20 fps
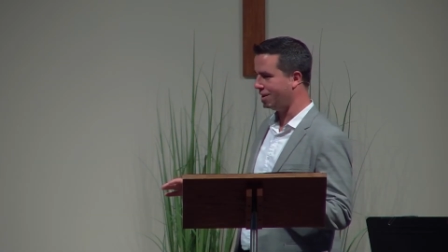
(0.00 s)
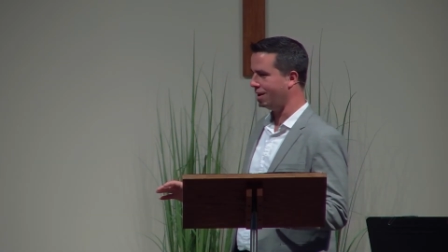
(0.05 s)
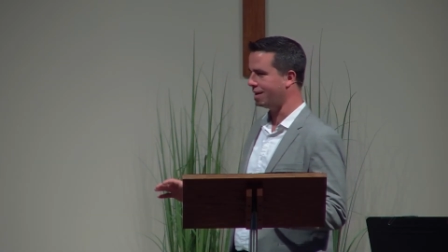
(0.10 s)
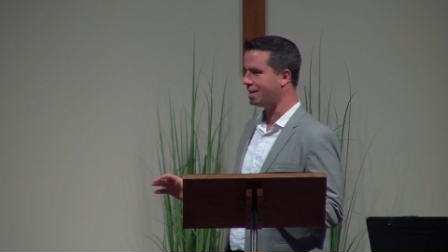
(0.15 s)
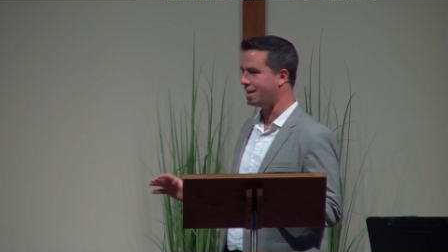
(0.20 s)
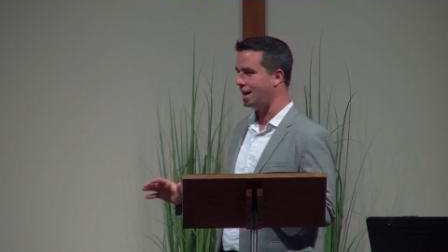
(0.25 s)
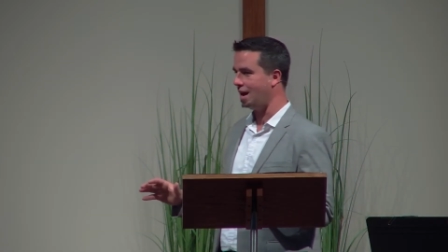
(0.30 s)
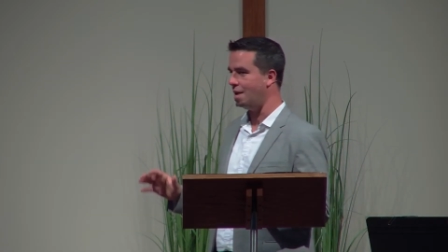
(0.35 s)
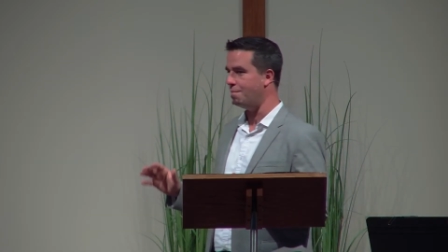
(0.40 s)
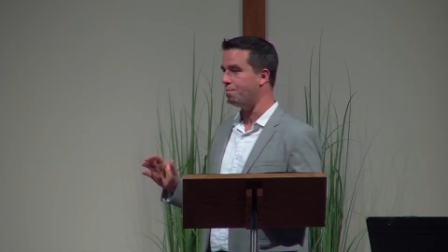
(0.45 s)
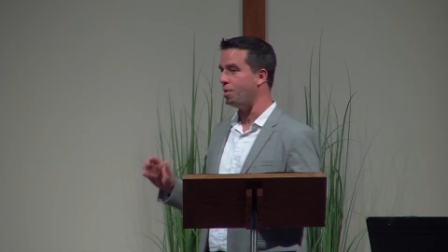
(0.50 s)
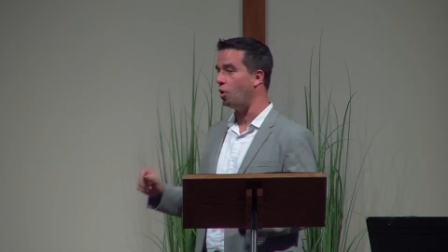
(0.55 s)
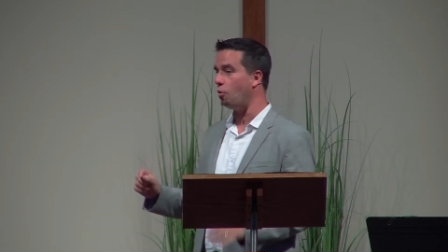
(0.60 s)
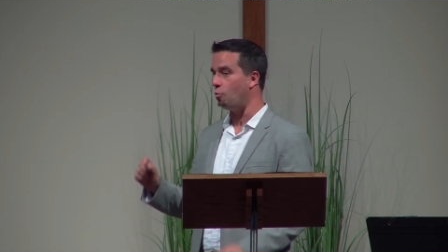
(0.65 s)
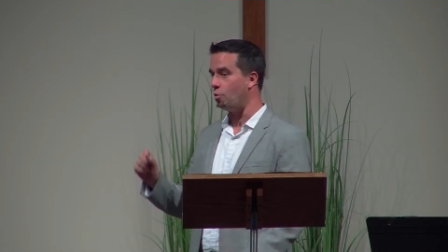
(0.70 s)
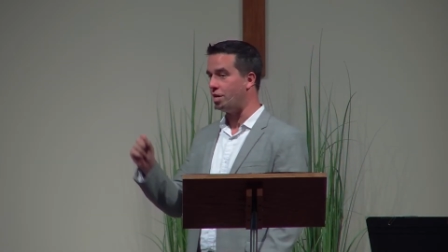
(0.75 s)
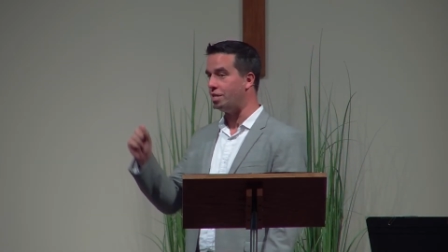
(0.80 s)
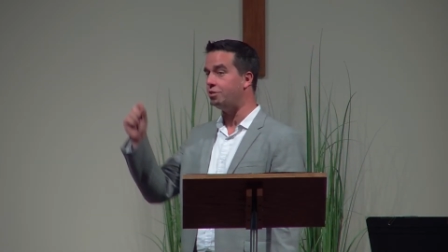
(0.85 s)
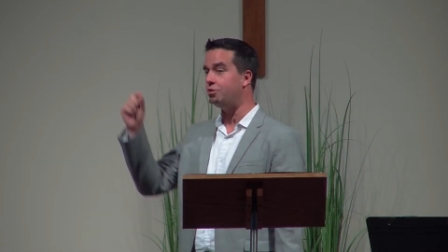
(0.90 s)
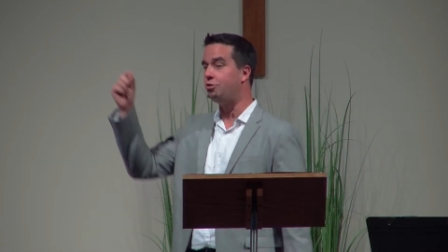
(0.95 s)
again, but
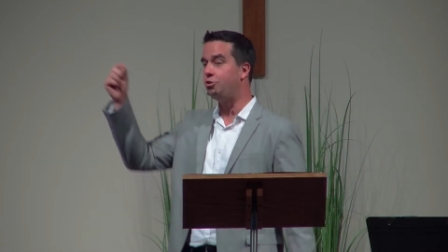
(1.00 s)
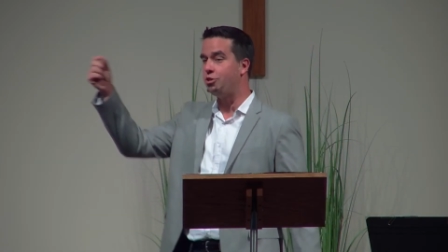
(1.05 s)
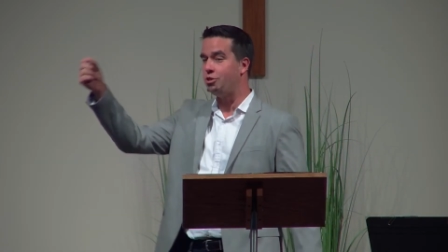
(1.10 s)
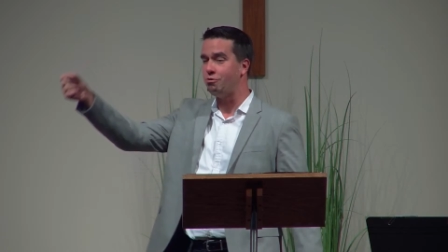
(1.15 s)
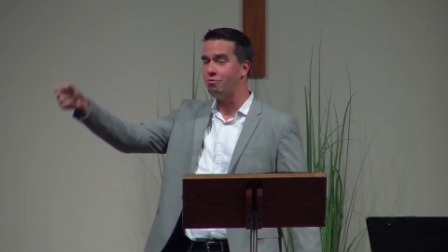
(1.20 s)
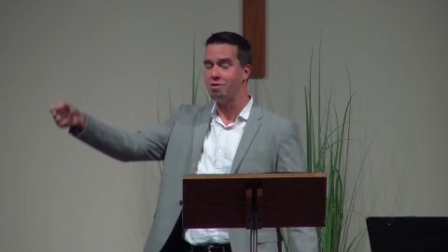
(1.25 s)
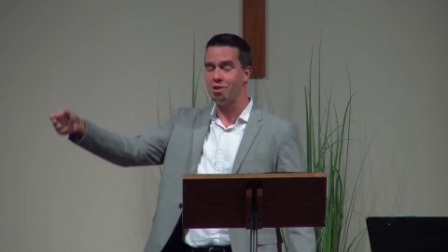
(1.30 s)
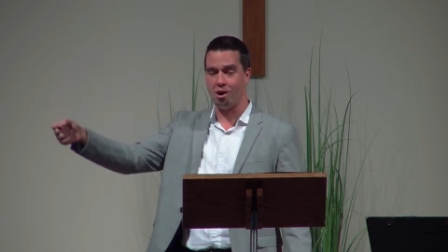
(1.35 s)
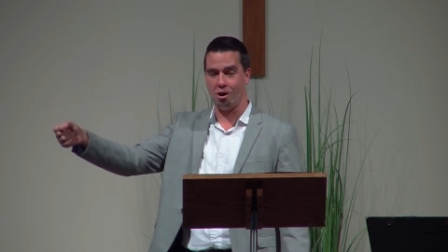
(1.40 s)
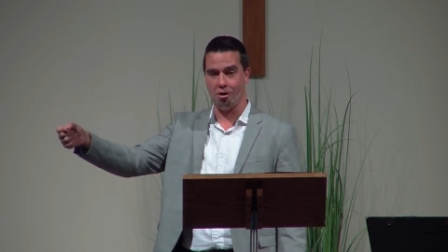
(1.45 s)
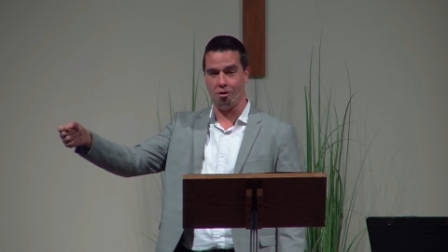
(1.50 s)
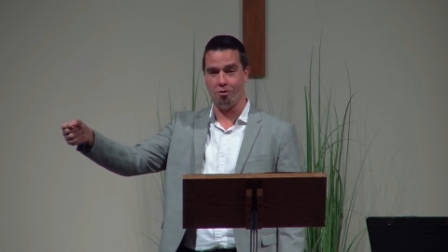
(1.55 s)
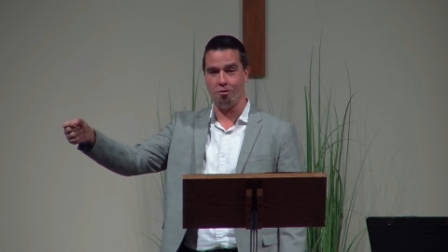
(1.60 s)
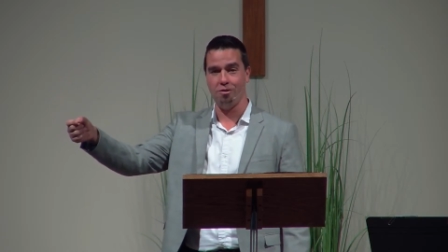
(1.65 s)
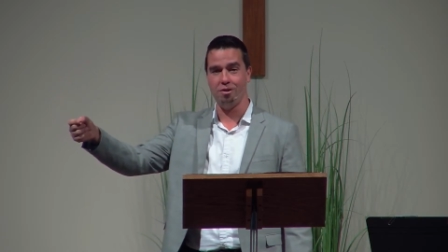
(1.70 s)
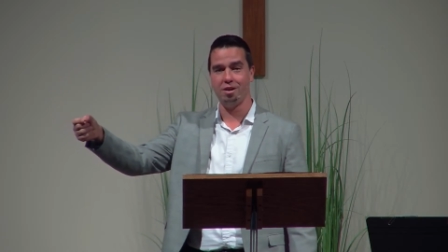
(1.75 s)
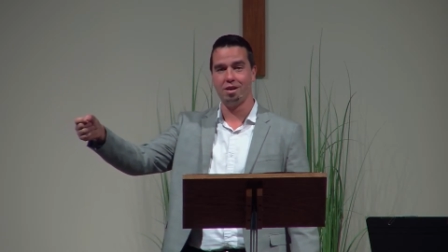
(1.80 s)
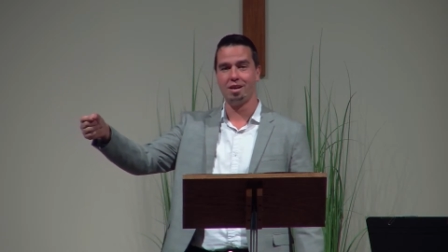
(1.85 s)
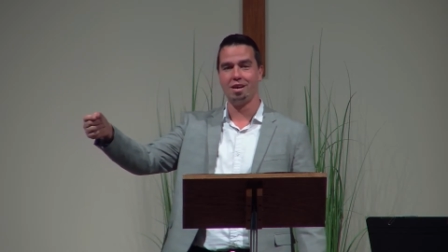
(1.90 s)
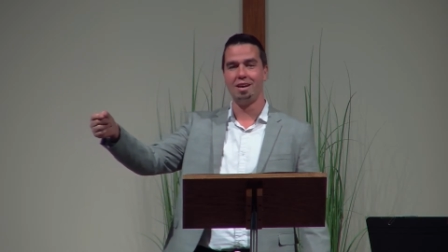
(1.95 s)
we do
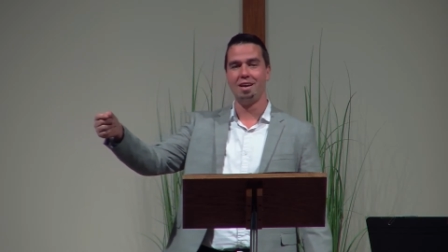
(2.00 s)
know